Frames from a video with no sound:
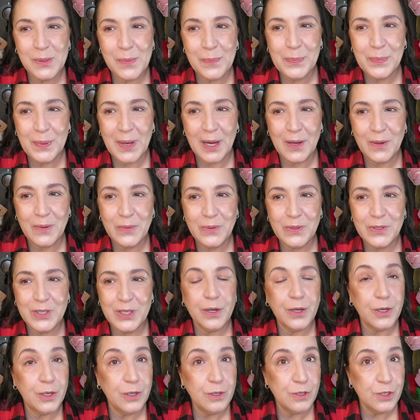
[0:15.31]
about her
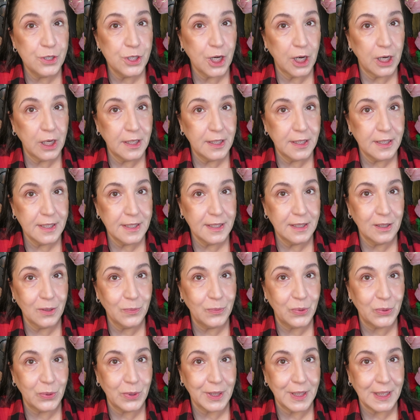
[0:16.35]
new Charlotte
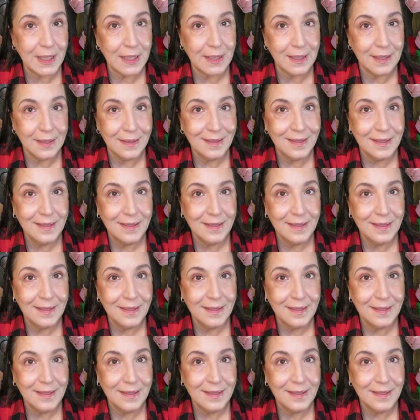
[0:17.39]
Tilbury